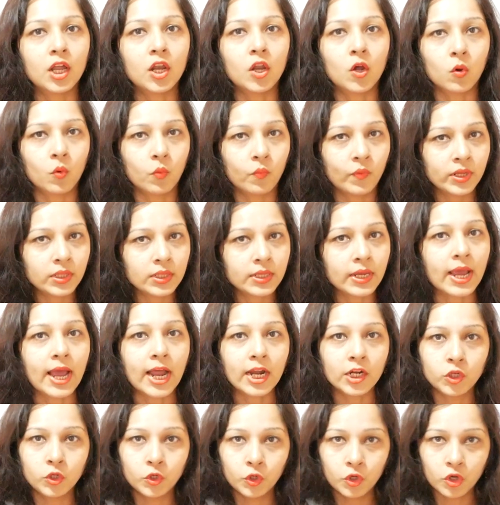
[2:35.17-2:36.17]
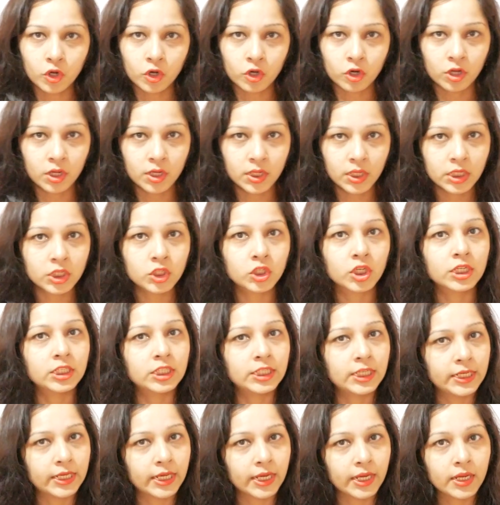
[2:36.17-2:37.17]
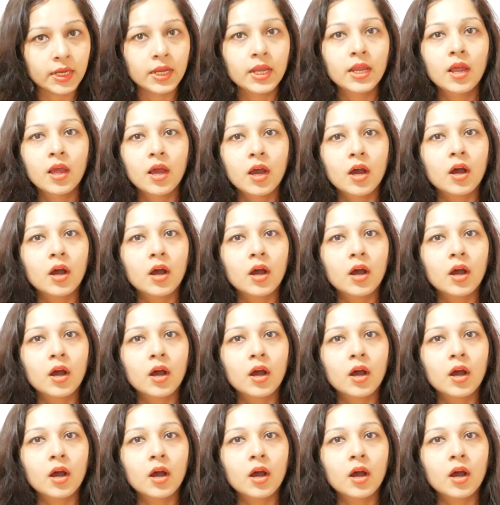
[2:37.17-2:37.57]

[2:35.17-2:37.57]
along with add to your knowledge GK.